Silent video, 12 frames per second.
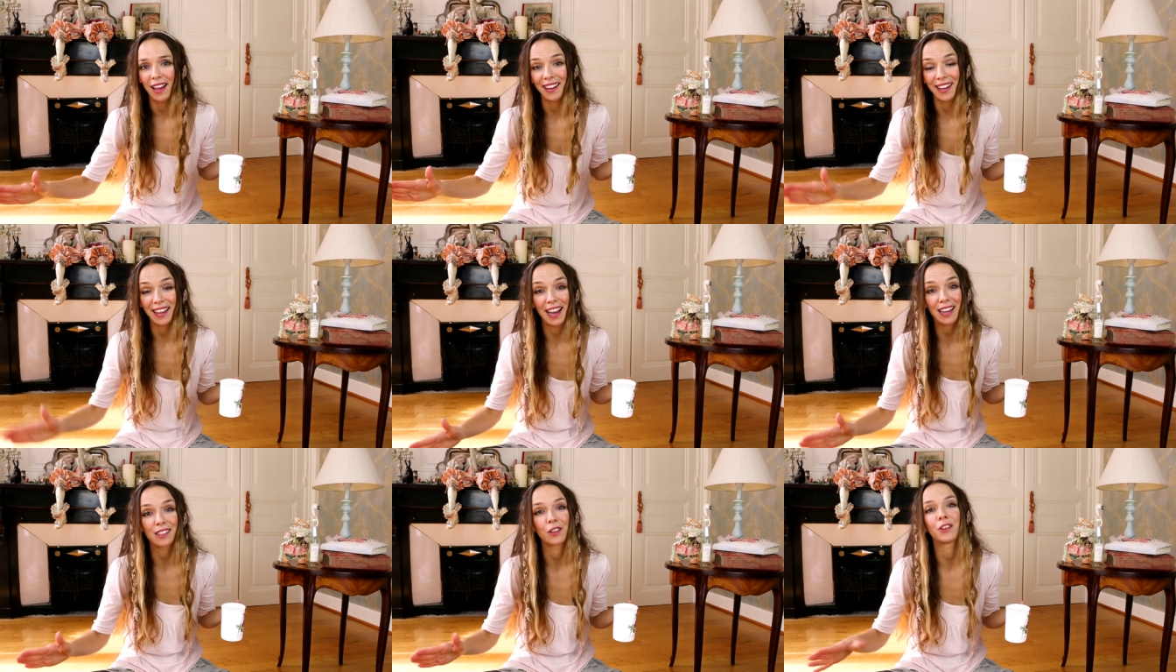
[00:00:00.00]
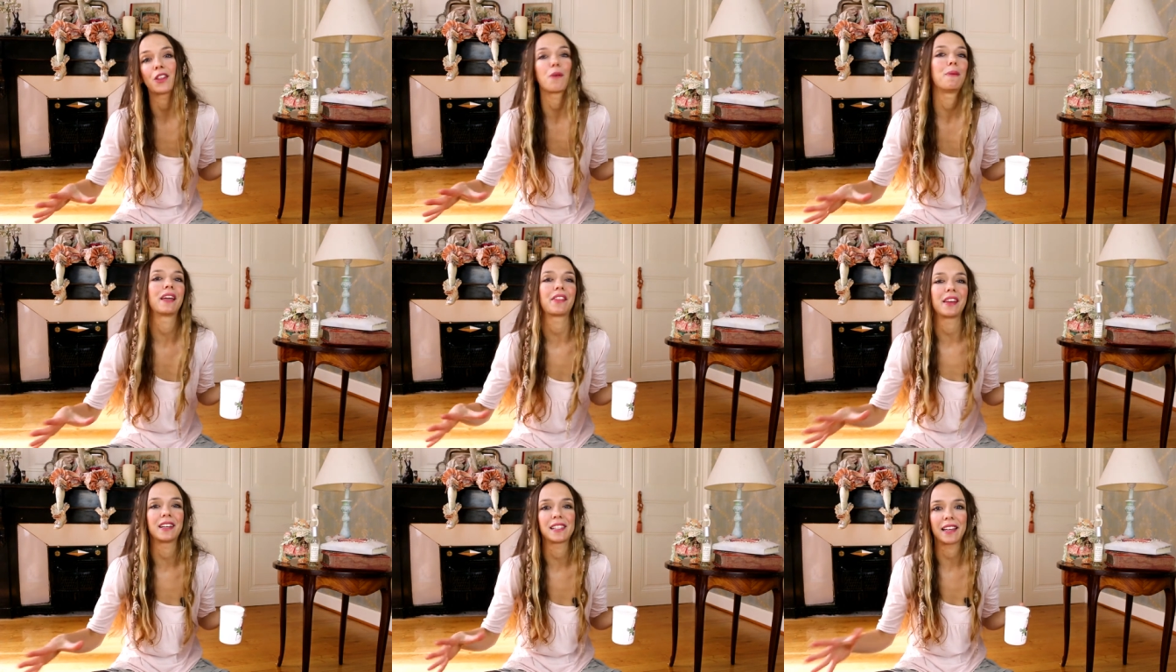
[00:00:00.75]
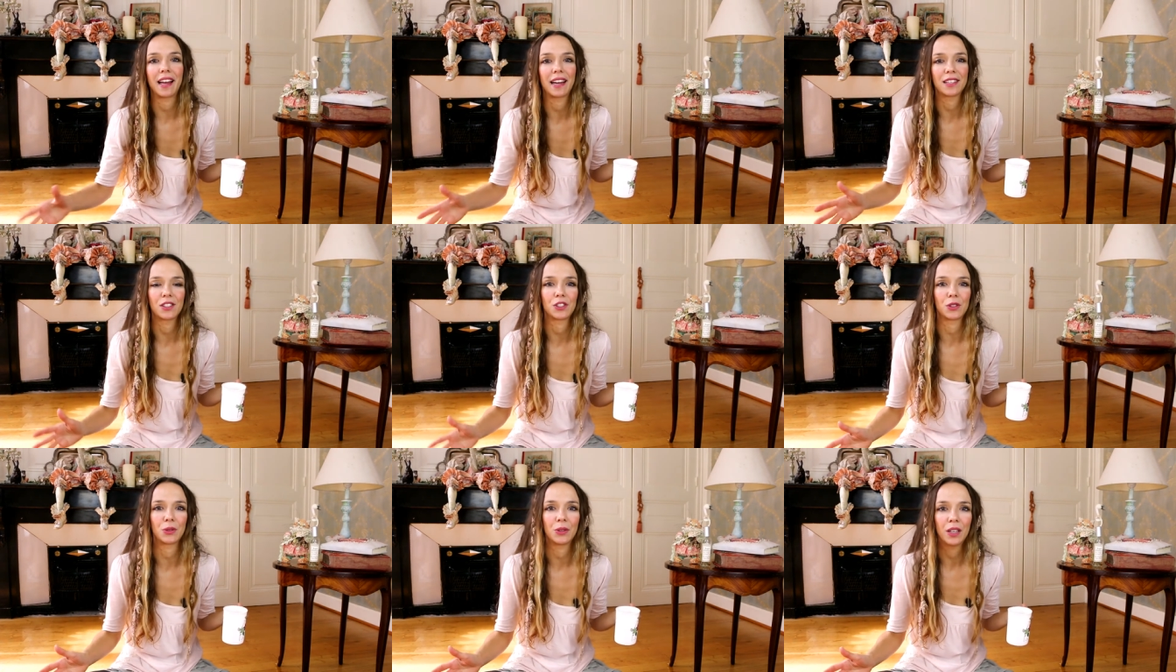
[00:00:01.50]
And I had another big thing is I had
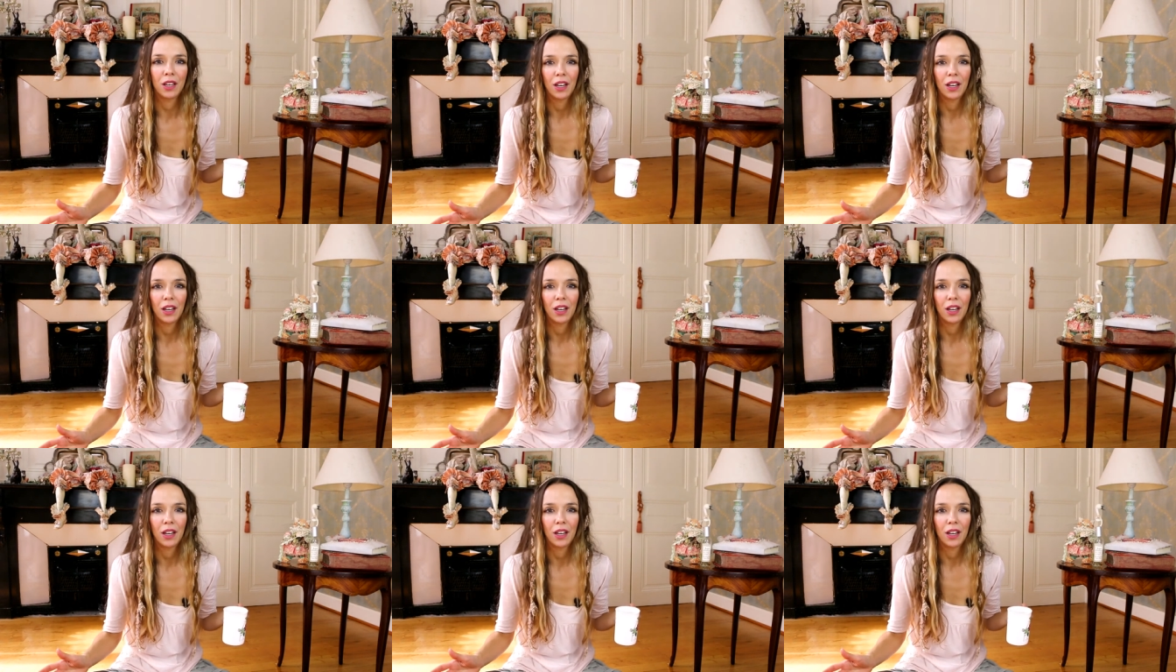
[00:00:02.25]
to